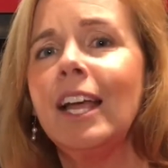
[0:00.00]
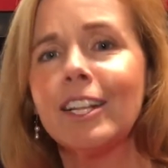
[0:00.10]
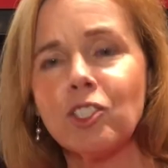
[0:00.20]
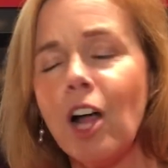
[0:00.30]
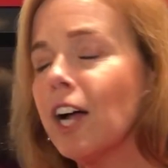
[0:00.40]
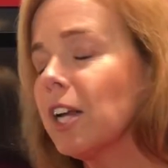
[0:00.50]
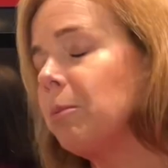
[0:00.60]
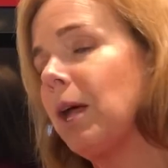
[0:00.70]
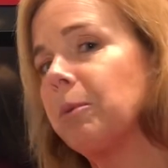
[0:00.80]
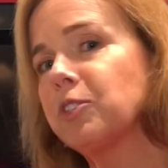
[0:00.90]
It's not going
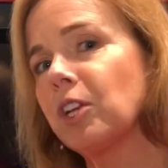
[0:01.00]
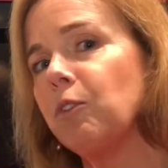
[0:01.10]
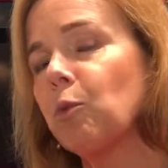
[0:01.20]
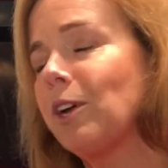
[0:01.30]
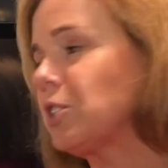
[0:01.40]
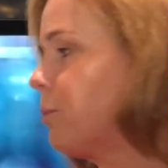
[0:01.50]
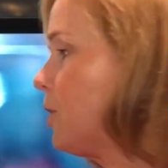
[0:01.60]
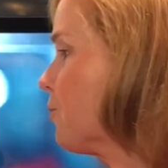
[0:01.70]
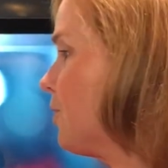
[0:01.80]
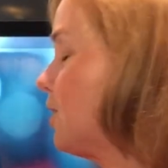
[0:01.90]
to be able to give you
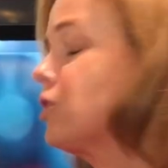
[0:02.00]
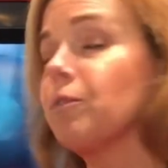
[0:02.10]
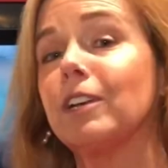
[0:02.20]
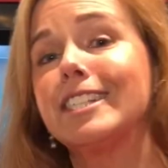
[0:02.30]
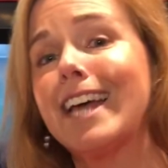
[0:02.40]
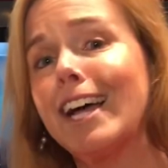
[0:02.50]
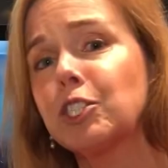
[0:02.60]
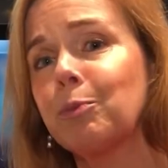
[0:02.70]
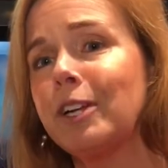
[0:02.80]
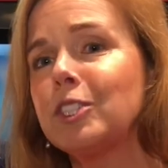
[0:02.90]
recipes for these different
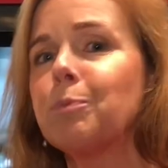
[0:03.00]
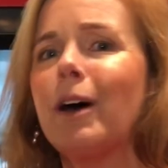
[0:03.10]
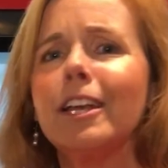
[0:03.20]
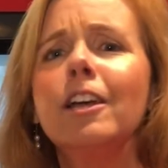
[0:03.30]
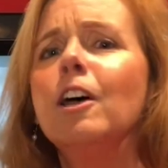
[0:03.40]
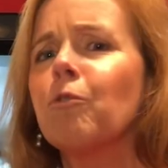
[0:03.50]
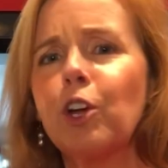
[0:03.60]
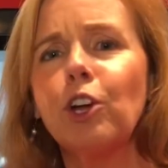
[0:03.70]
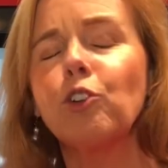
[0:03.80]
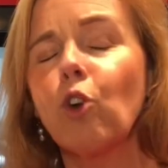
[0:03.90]
attachments, but for
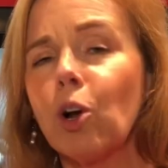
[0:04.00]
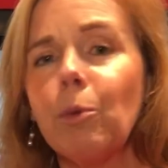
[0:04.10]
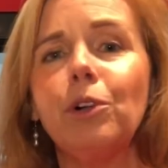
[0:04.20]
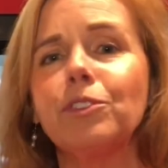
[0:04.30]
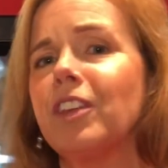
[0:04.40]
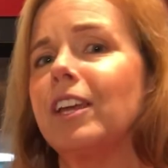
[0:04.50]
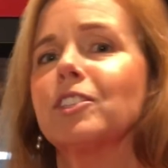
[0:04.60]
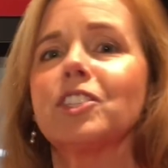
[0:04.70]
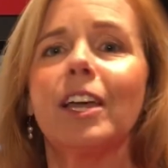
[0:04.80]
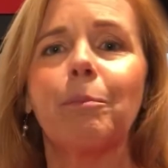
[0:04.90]
your normal
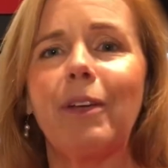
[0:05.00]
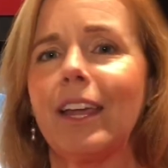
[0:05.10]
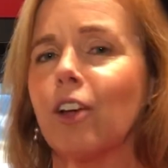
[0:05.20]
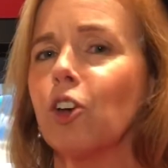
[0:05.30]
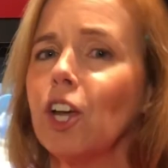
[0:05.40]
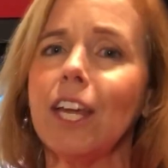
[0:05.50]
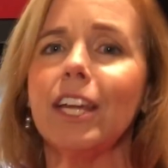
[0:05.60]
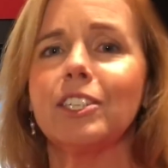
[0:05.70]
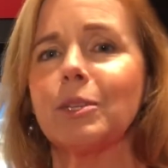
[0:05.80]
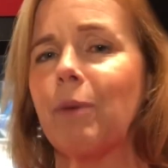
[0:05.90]
things like baking
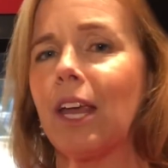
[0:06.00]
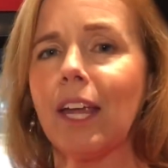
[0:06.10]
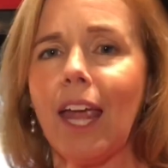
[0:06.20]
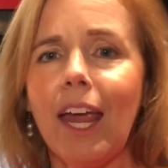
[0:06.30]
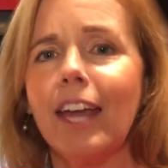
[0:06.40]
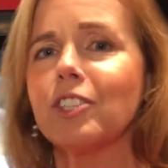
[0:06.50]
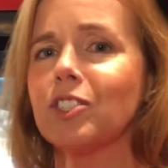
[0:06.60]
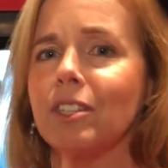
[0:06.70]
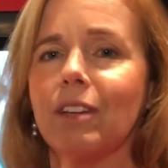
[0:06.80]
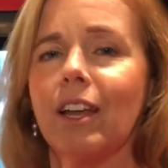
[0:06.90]
cookies and baking cakes
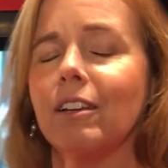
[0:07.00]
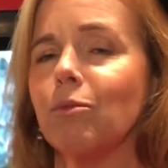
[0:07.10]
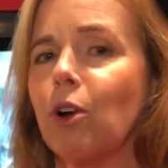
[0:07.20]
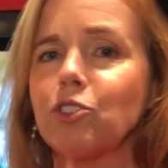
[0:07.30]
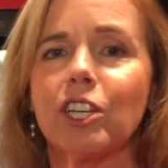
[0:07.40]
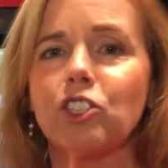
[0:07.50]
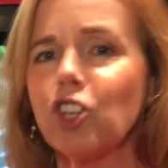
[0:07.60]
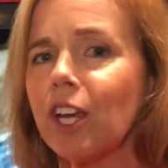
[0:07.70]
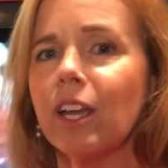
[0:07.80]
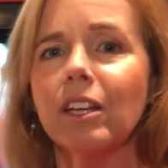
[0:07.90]
and roasting
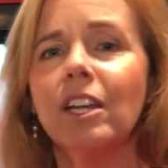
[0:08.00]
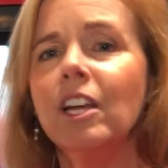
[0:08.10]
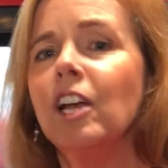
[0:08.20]
chicken,